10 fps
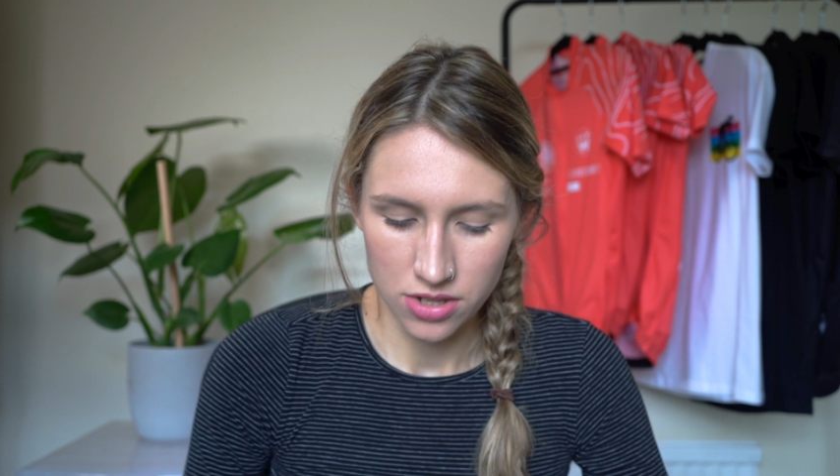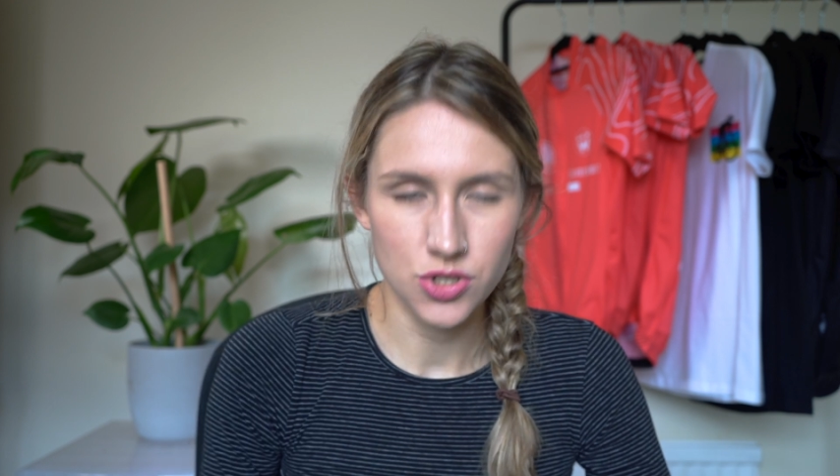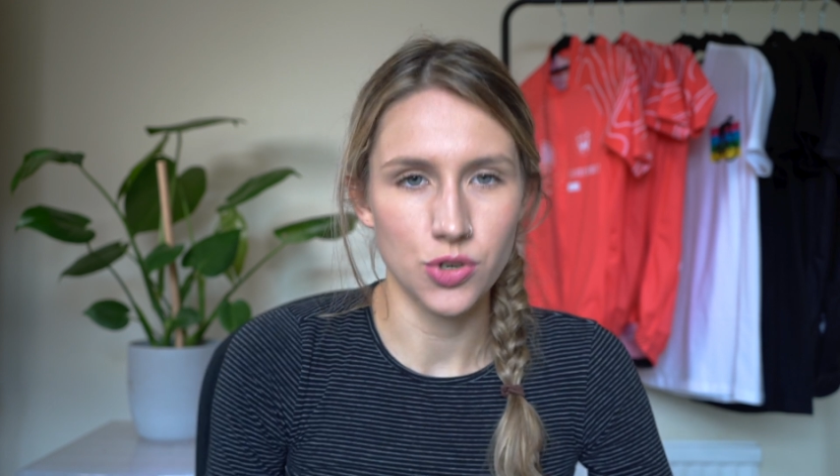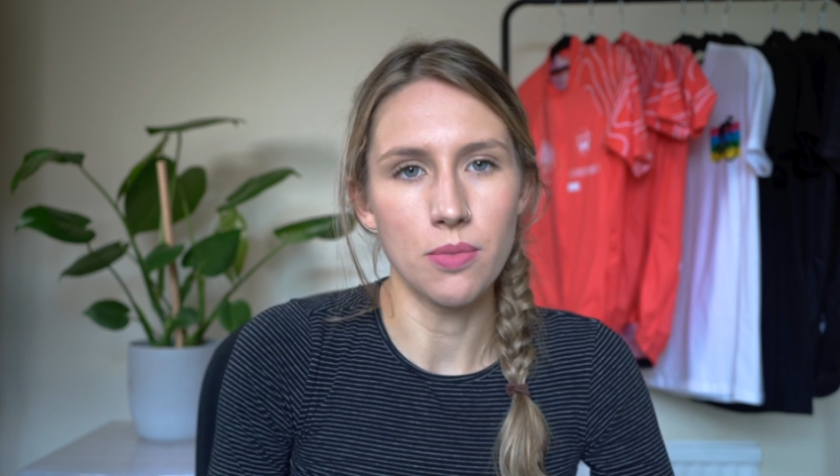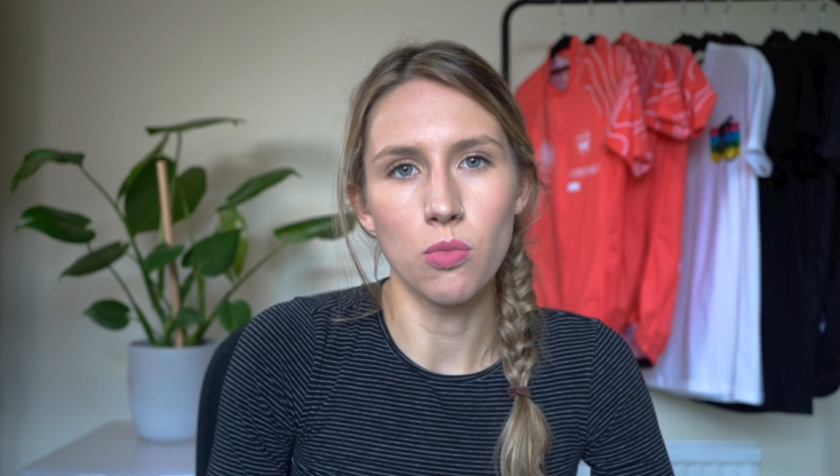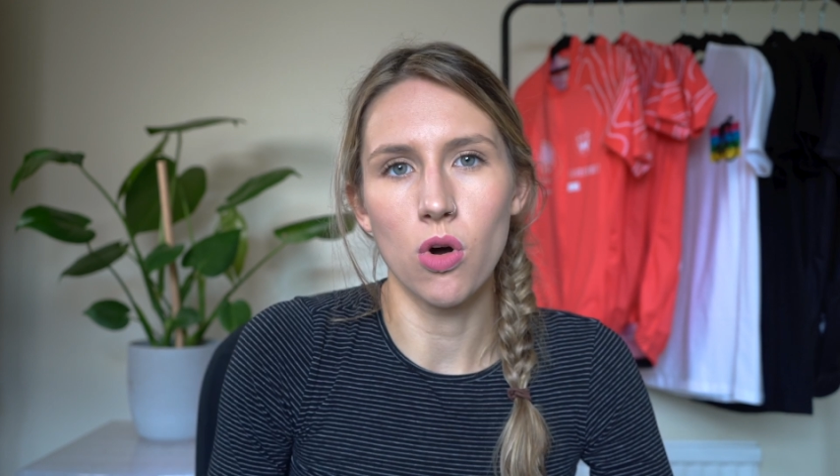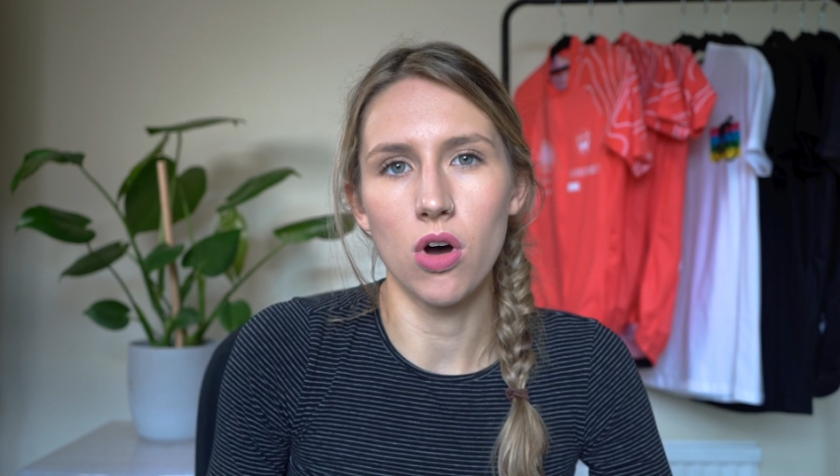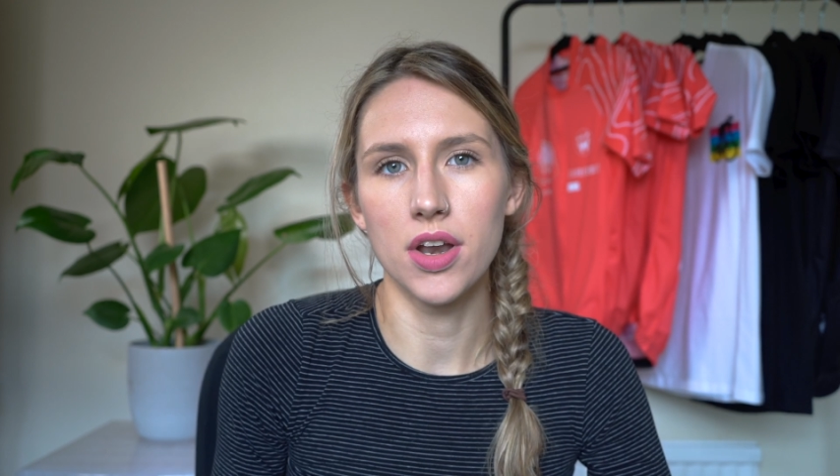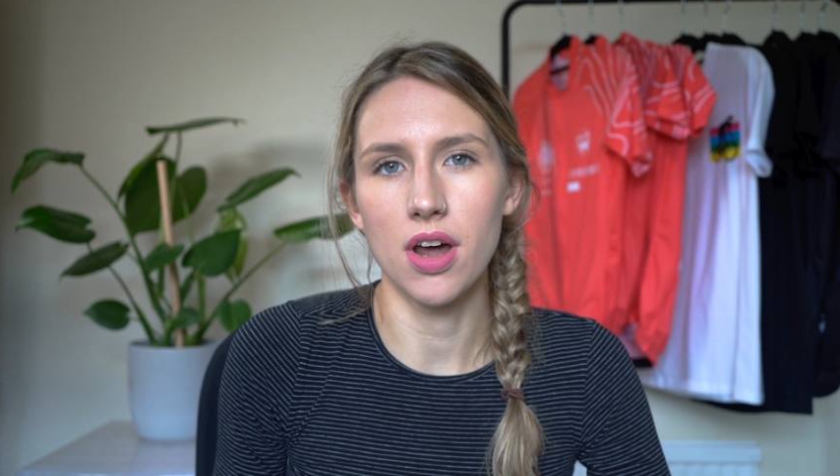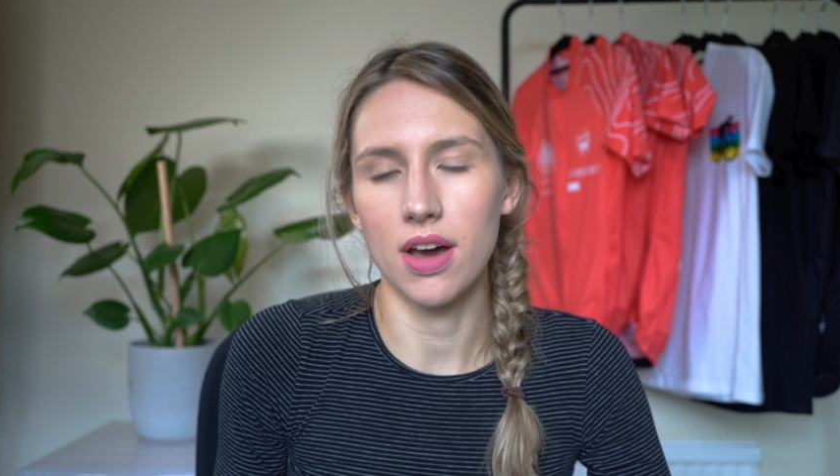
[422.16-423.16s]
The Trimm
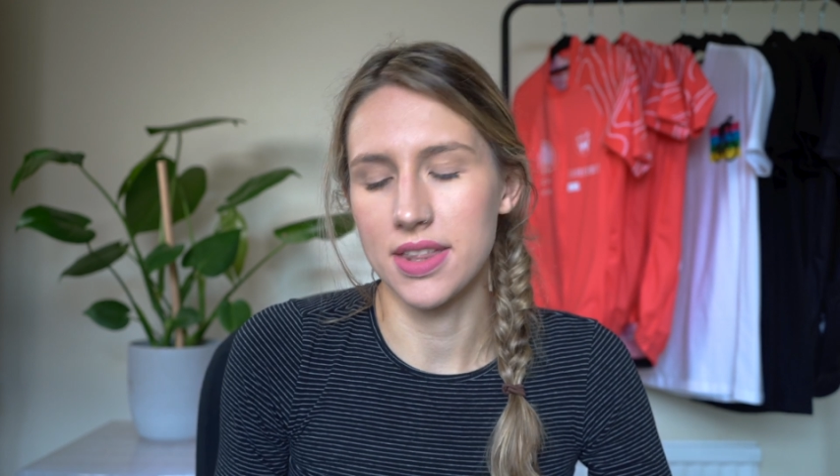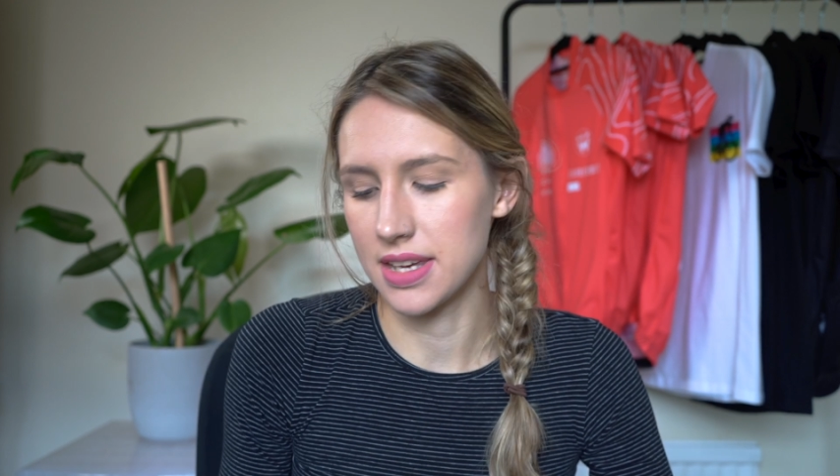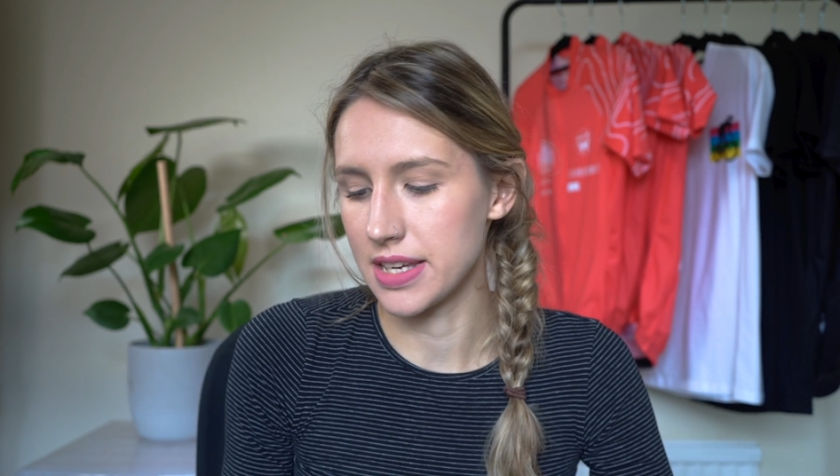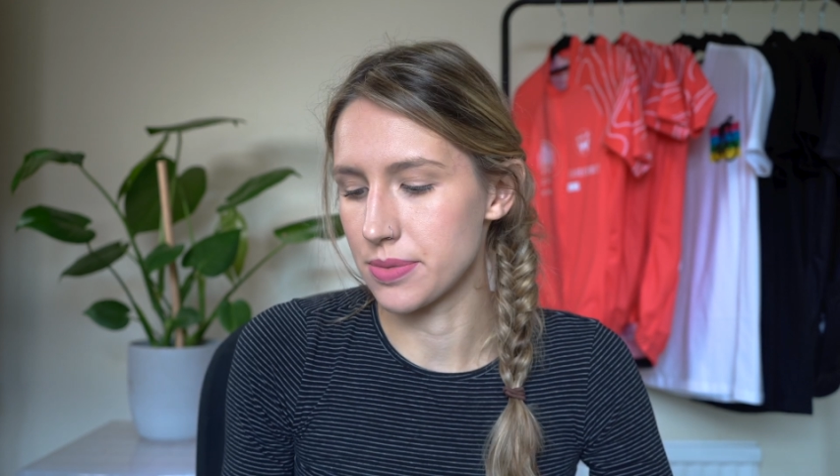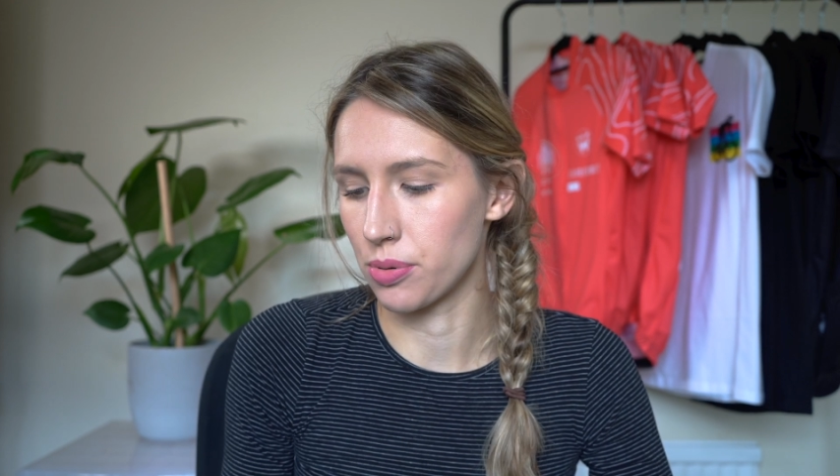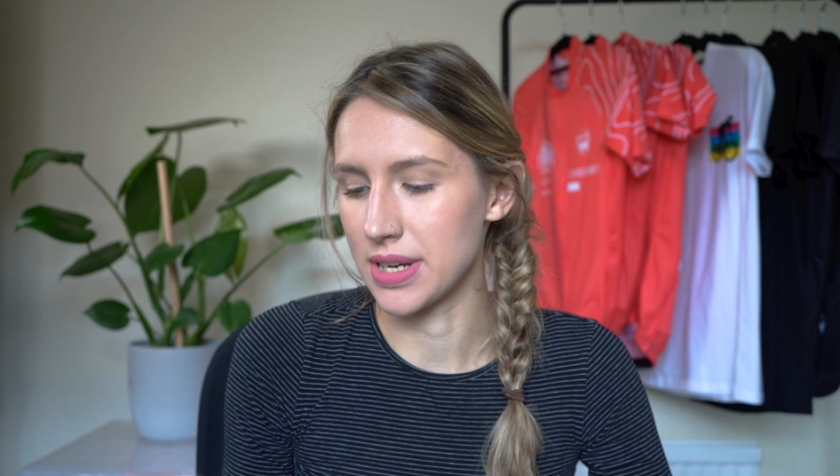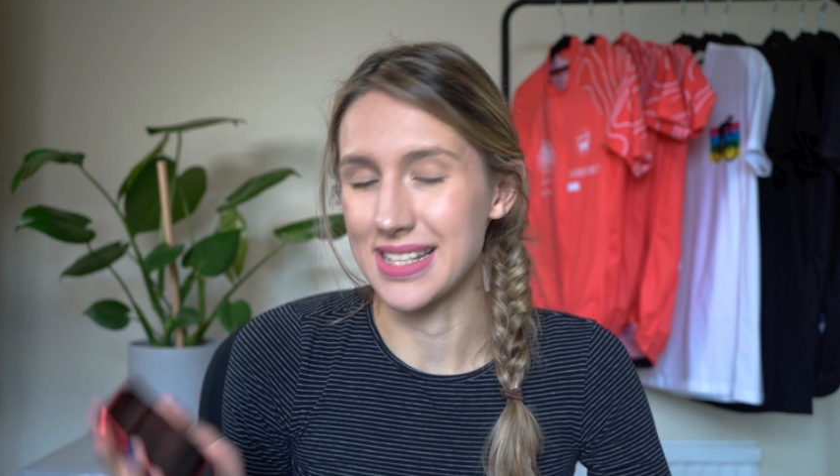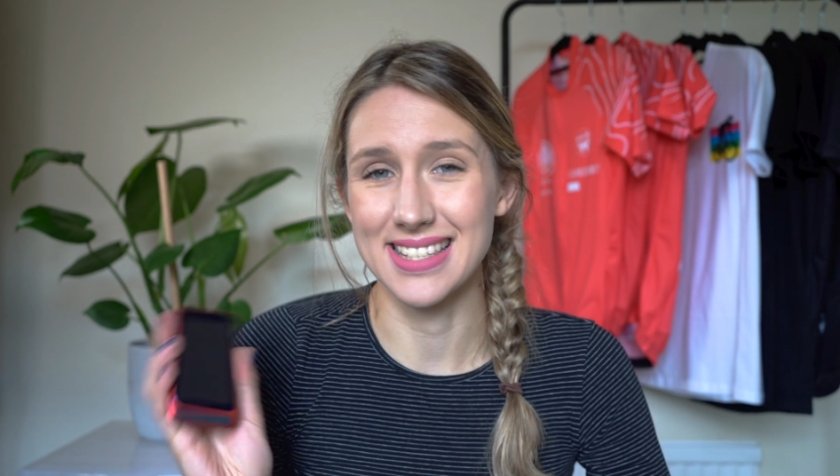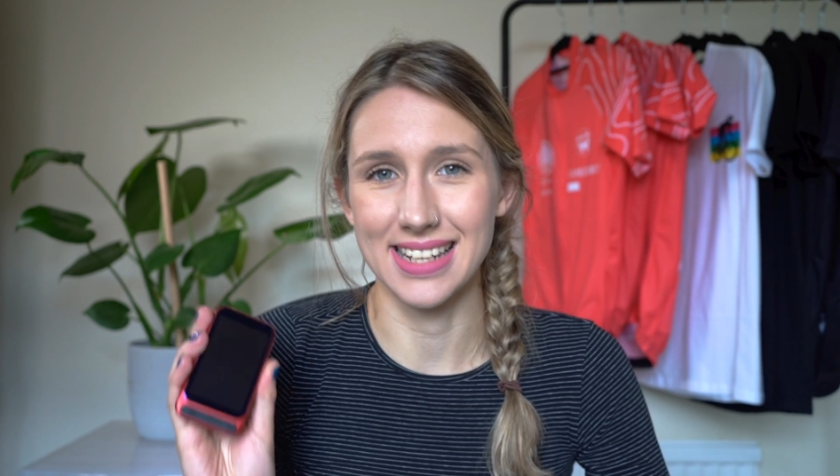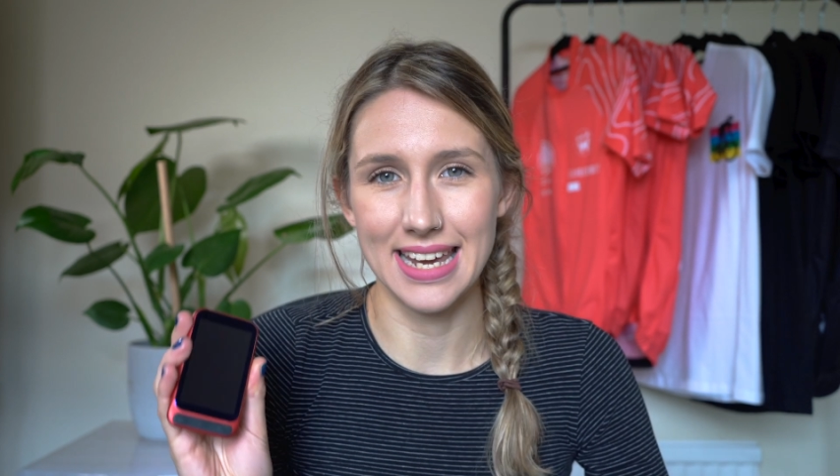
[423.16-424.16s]
One I think is pretty
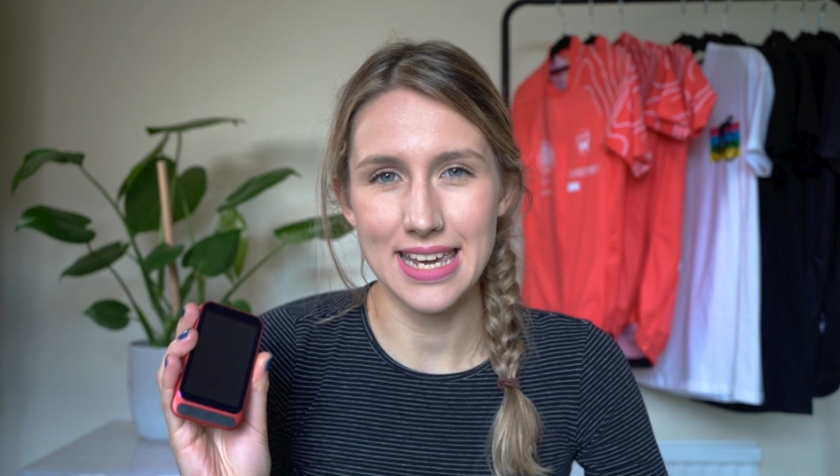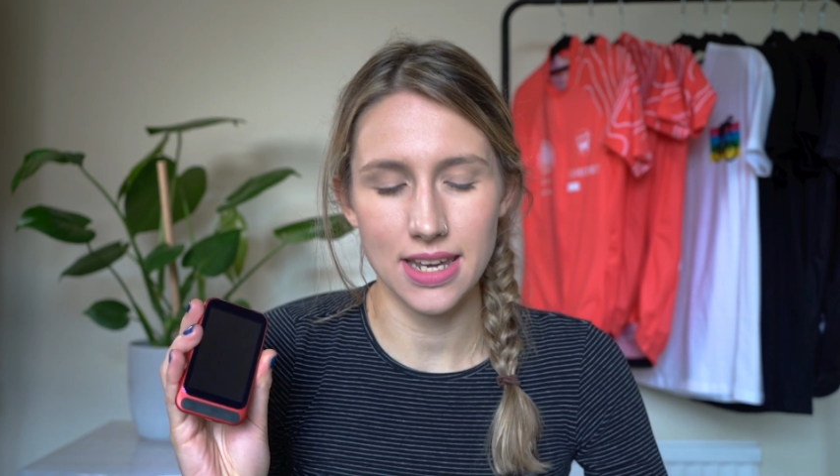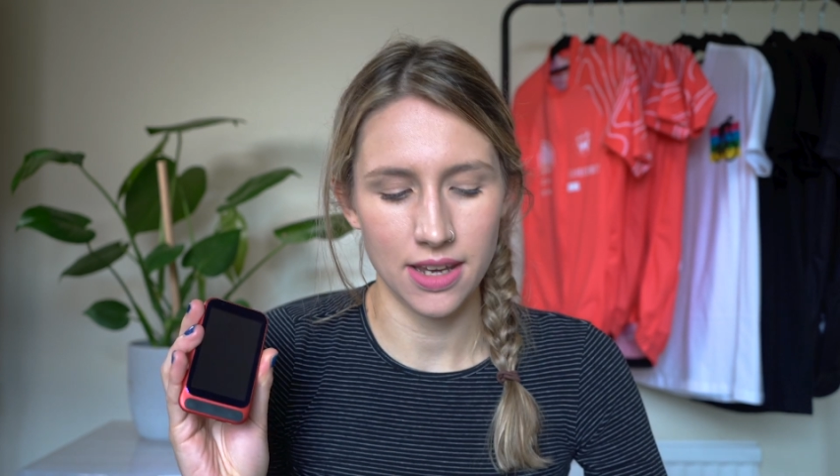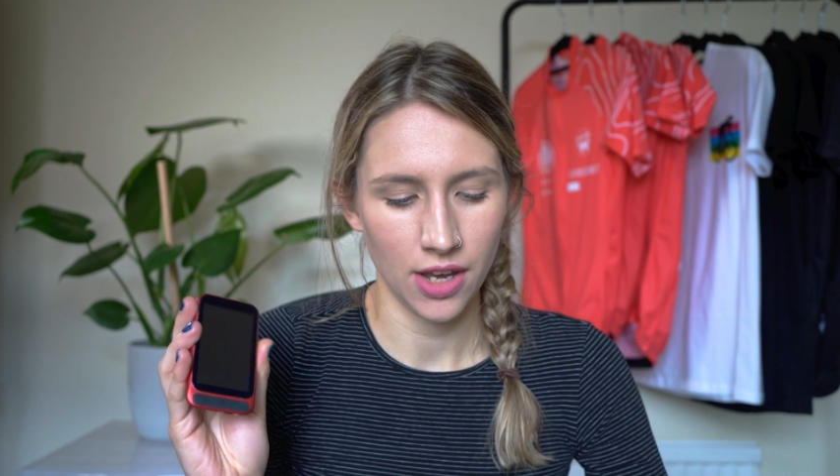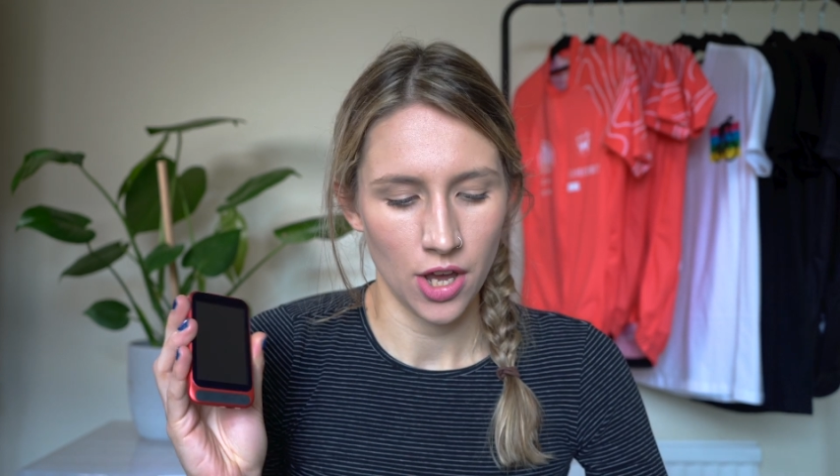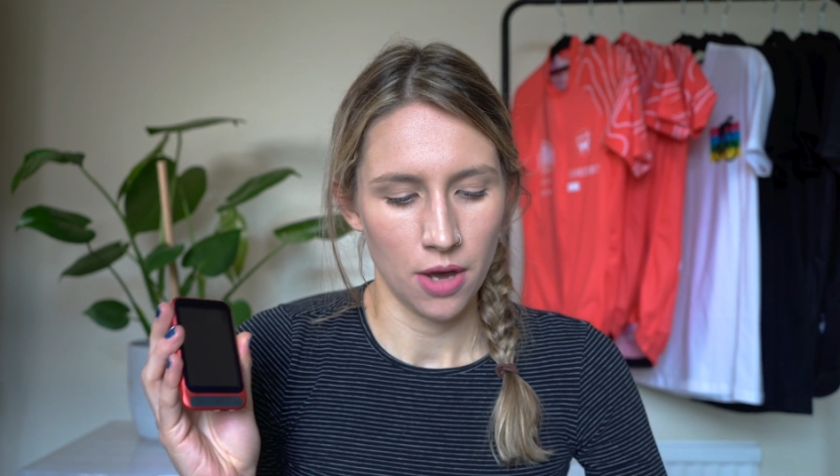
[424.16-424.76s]
sleek,